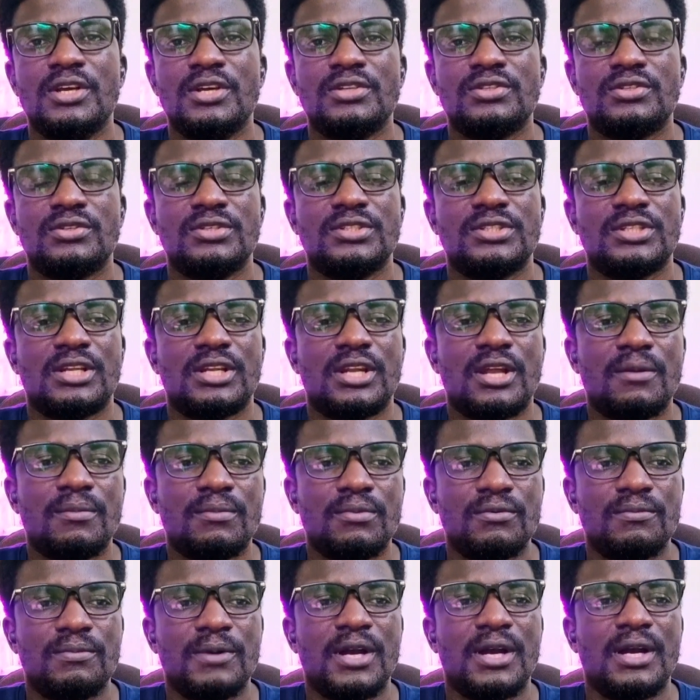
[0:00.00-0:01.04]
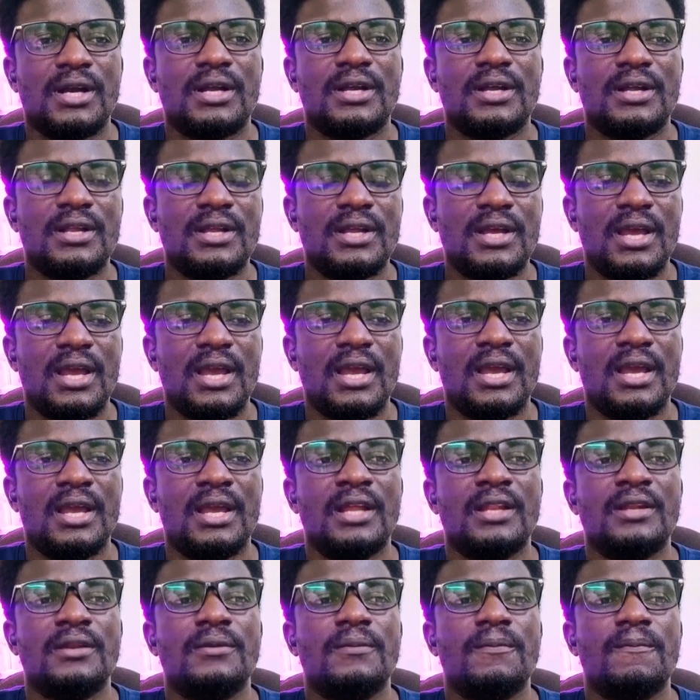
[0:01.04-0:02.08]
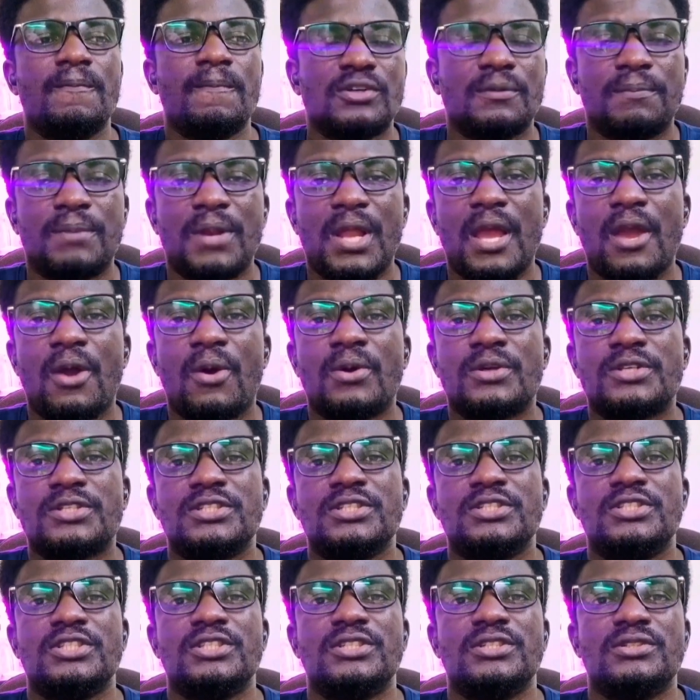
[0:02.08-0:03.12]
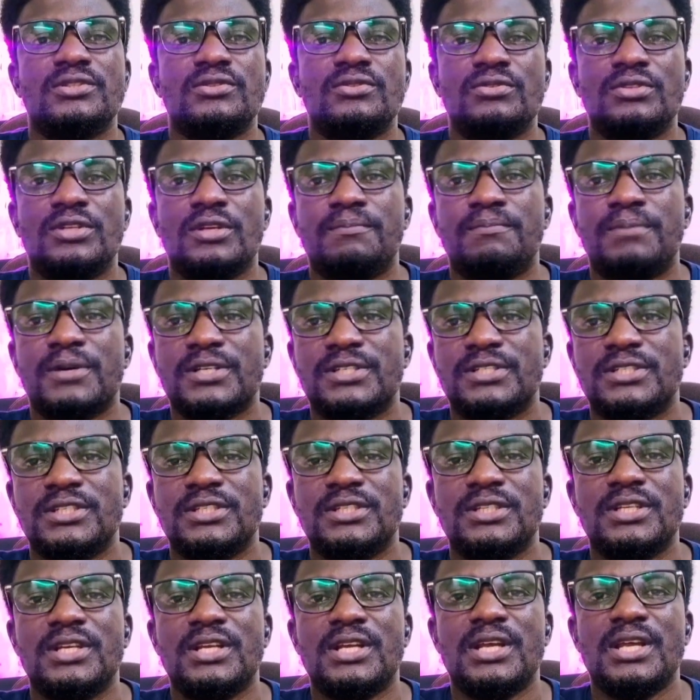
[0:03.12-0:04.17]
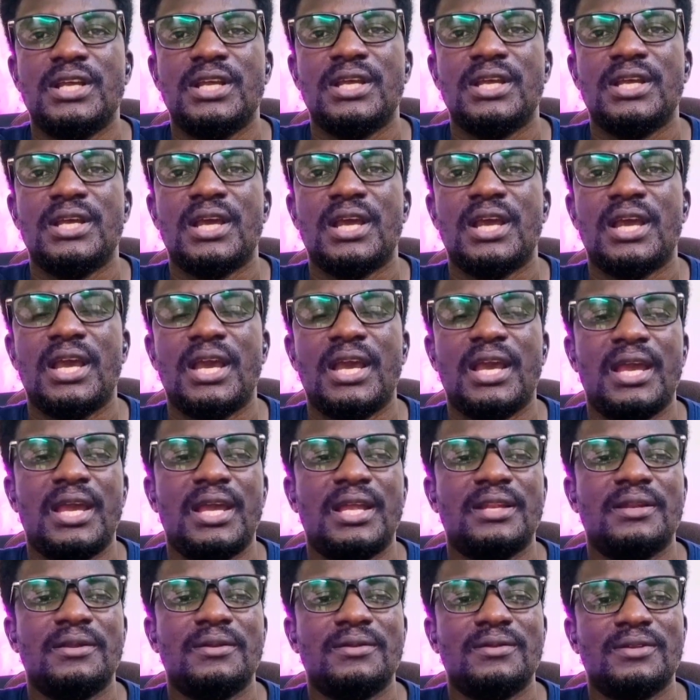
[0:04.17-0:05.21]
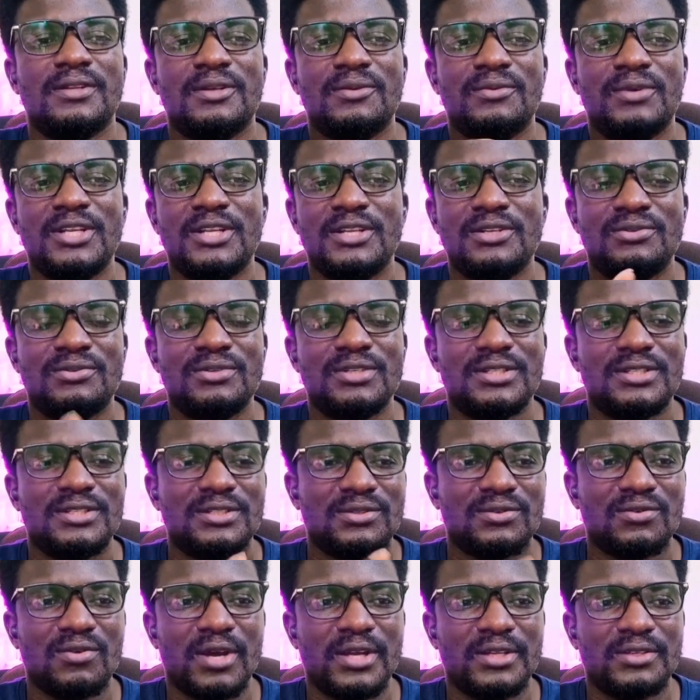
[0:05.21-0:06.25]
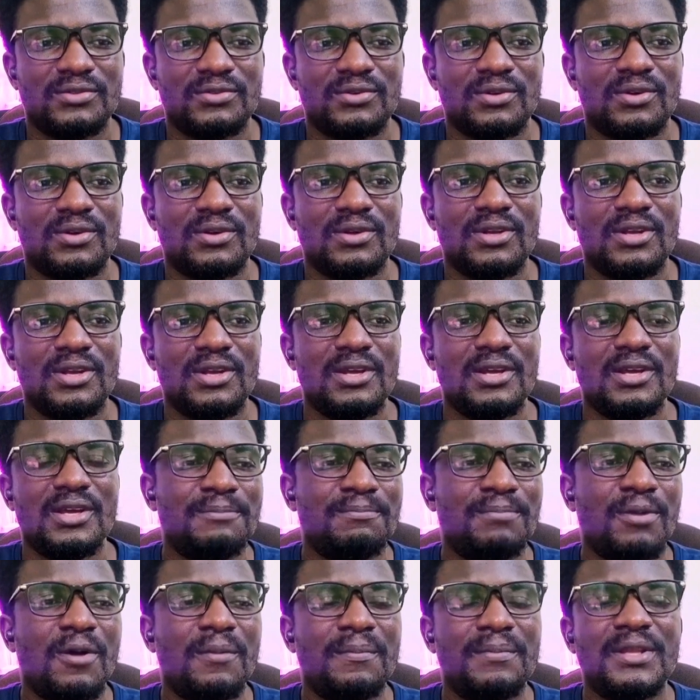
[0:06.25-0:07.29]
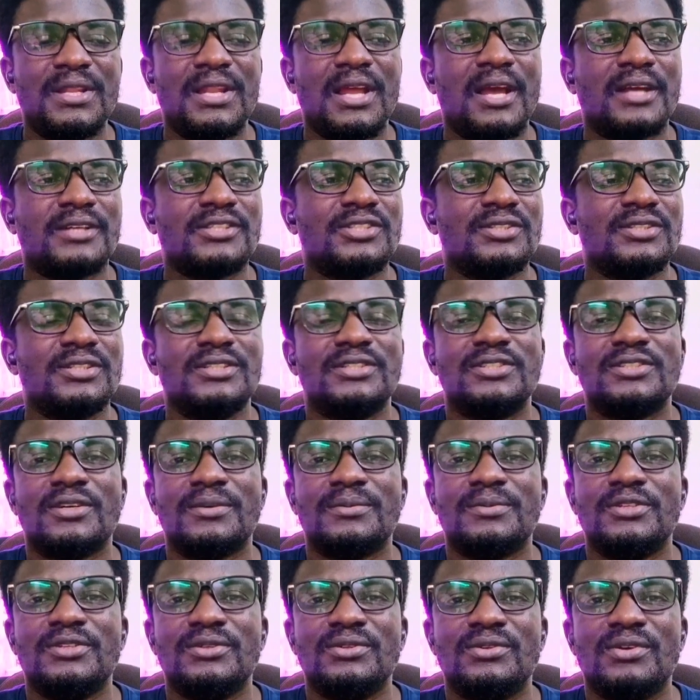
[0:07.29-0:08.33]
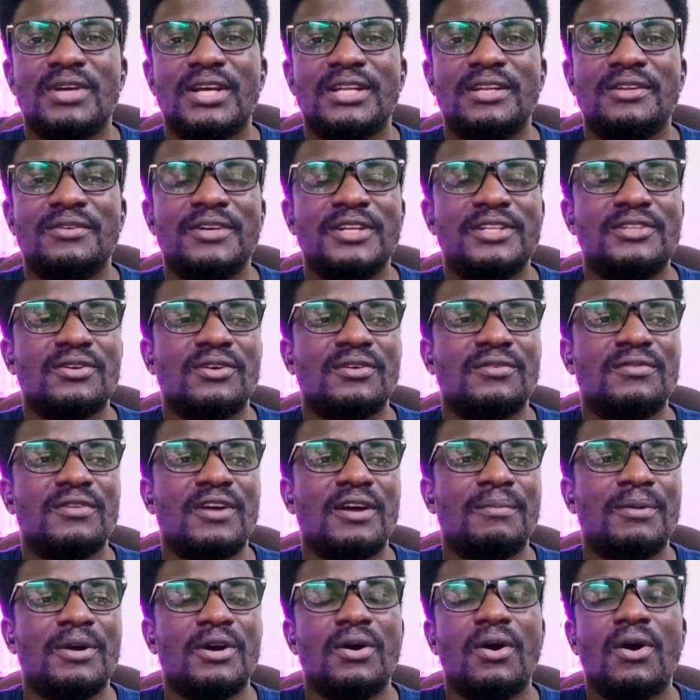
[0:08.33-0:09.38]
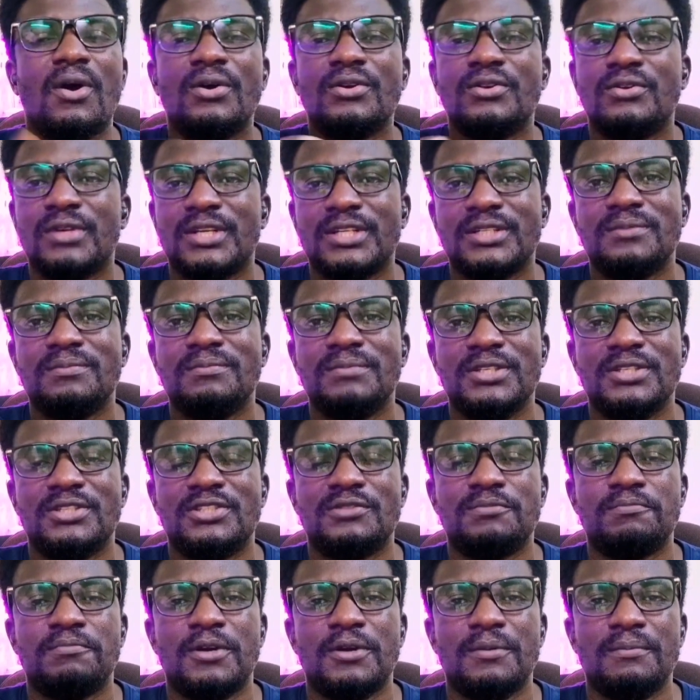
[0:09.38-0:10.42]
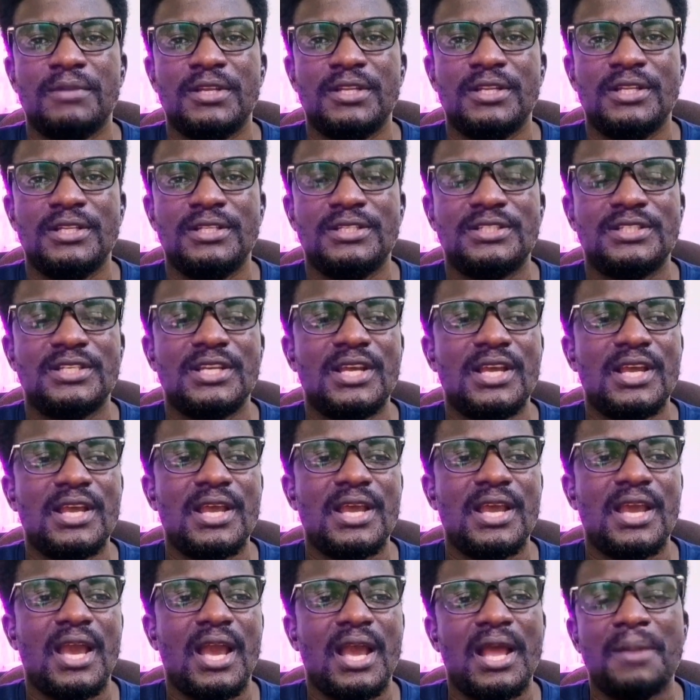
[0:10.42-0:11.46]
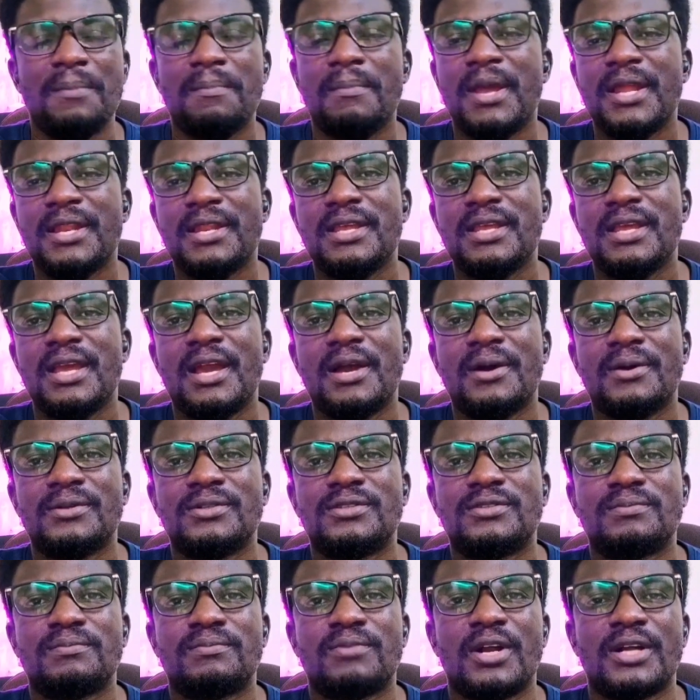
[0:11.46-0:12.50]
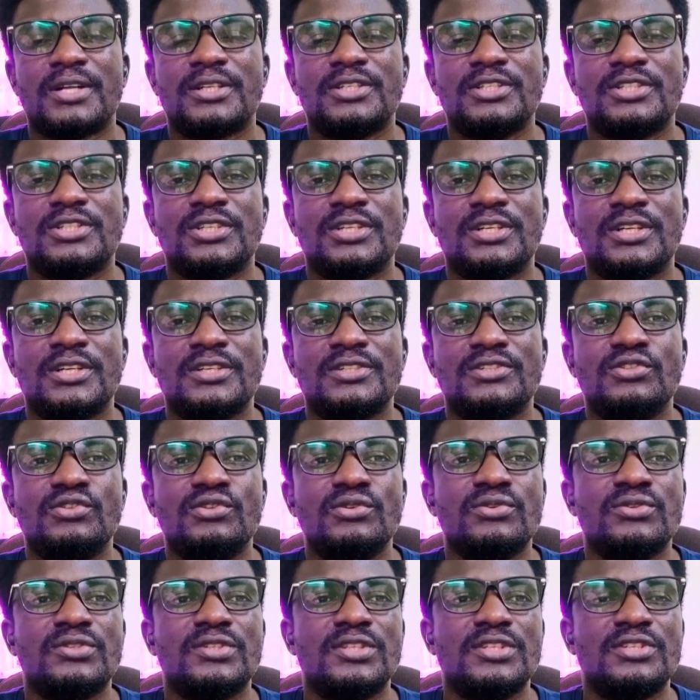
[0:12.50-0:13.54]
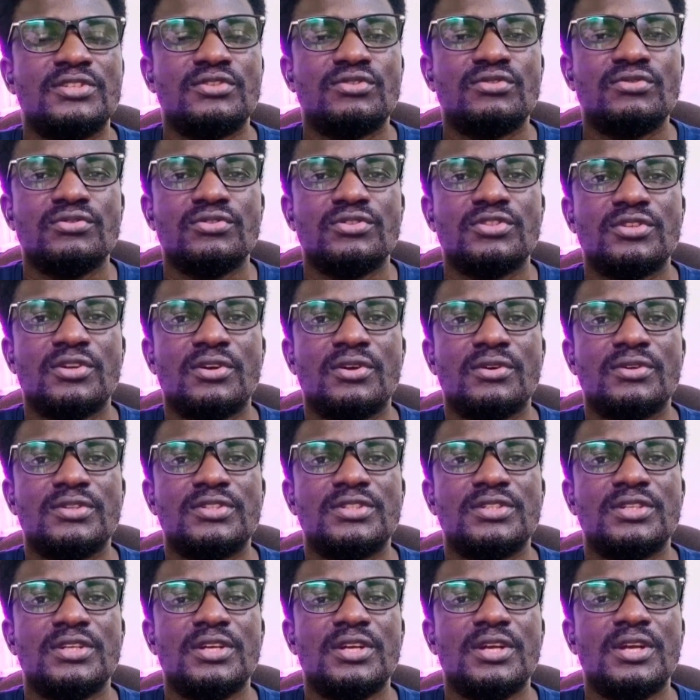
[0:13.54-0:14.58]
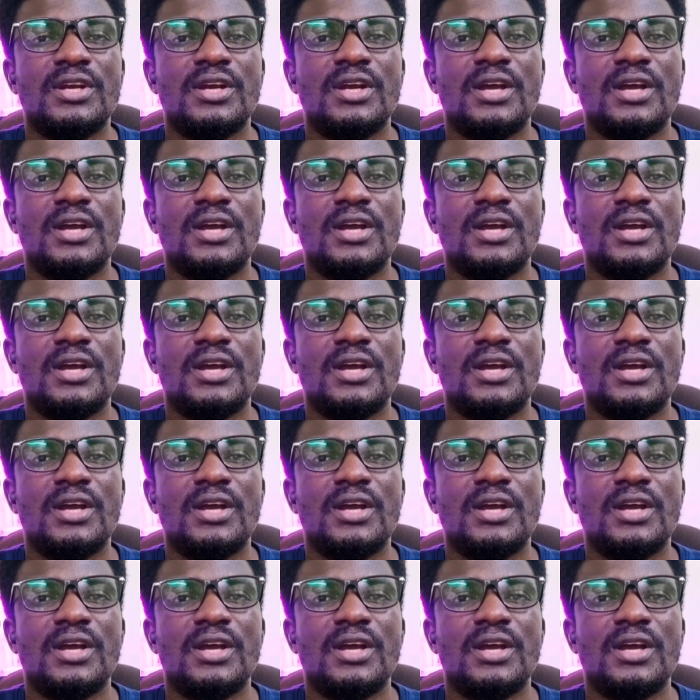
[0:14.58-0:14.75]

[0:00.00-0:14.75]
So use an ambu bag and supply oxygen to the person, and the way they do it is quite wrong. The pumping action is something you do at the rate of about 100 beats per minute, and many health practitioners use these two songs.